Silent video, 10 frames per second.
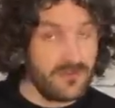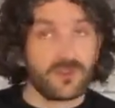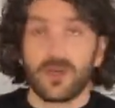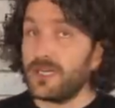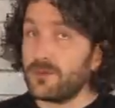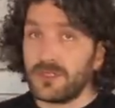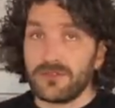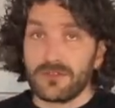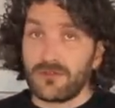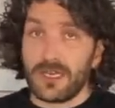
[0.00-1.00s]
Try it with
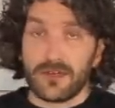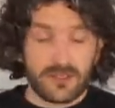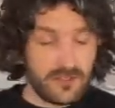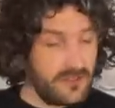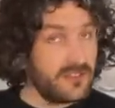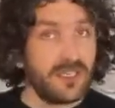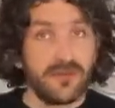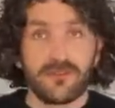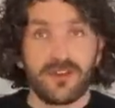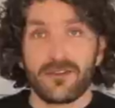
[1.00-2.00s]
different flowers, the
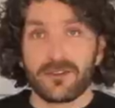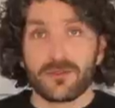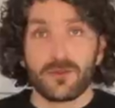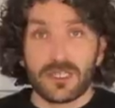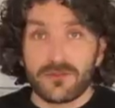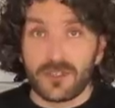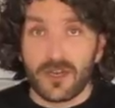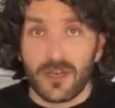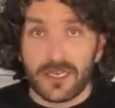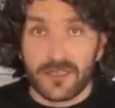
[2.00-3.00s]
same flowers, whatever you
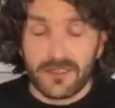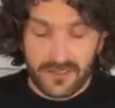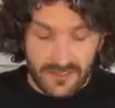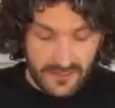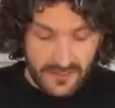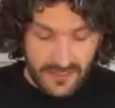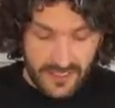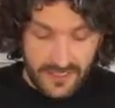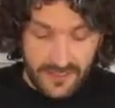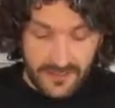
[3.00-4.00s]
like.
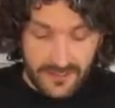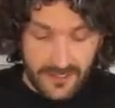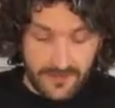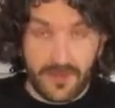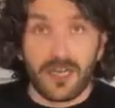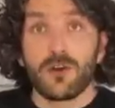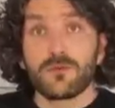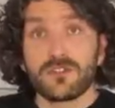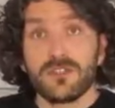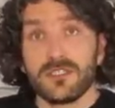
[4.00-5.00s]
And I
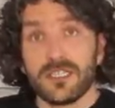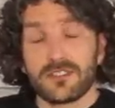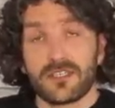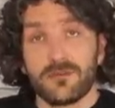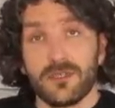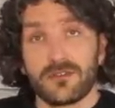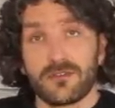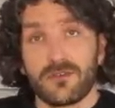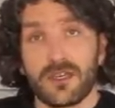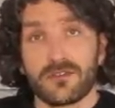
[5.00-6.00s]
hope to see you next time here
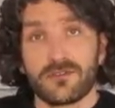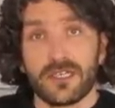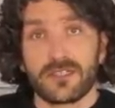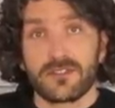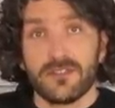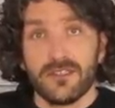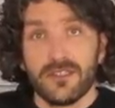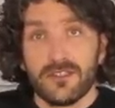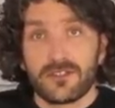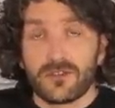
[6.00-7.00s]
on Flower Factor.
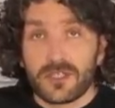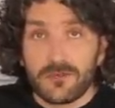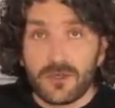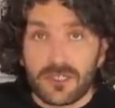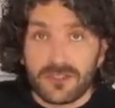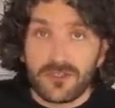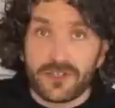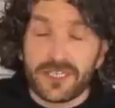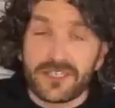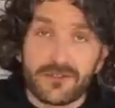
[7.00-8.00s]
So keep on
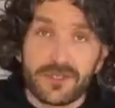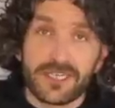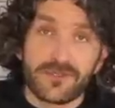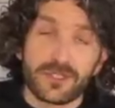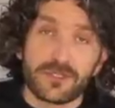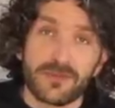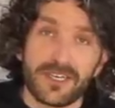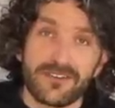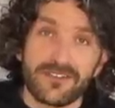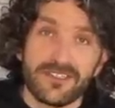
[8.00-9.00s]
enjoying, creating with a
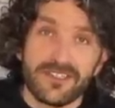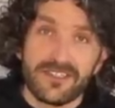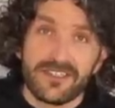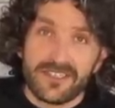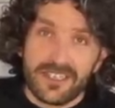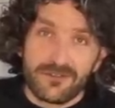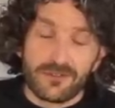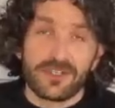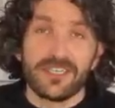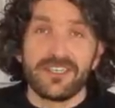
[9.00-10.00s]
smile, and have a
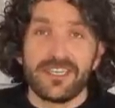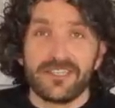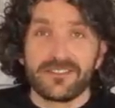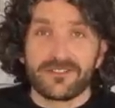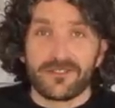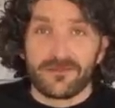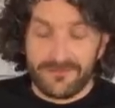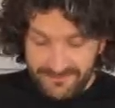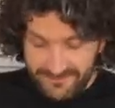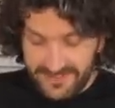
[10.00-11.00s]
great day. So
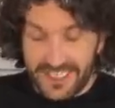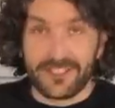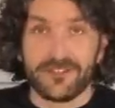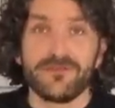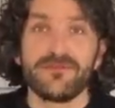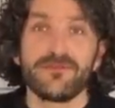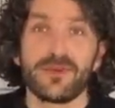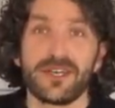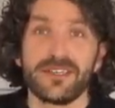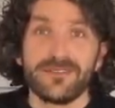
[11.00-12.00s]
thank you.
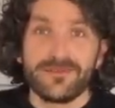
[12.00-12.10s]
Bye.